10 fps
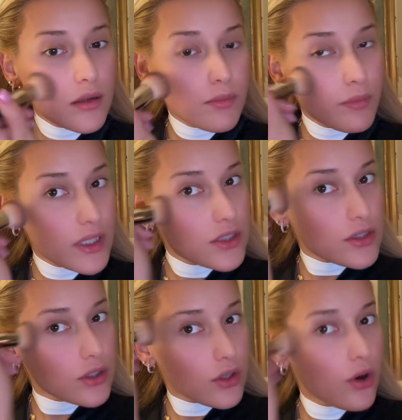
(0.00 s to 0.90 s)
But
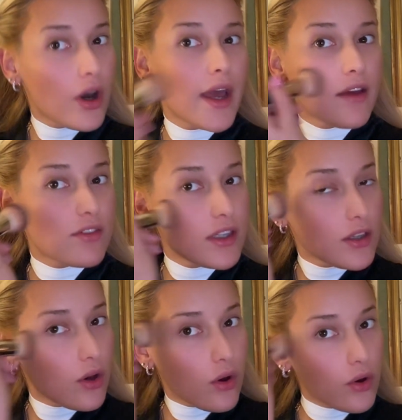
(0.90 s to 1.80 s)
go heavy
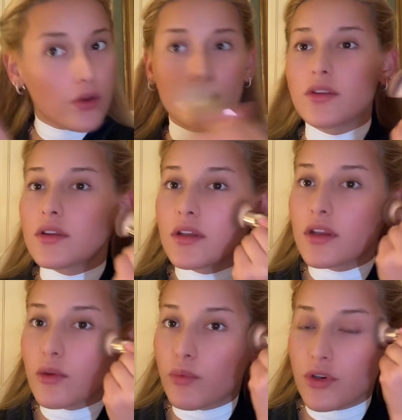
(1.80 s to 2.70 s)
on
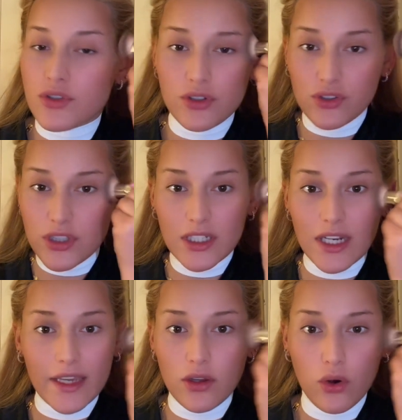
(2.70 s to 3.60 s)
the bronzer. Treat it
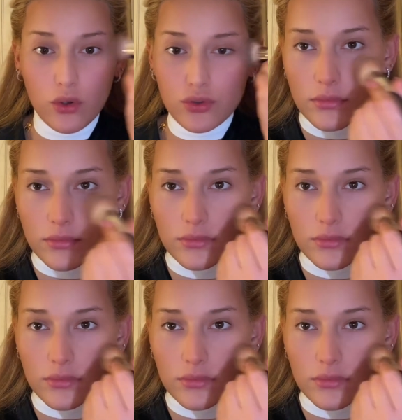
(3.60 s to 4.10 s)
like a contour.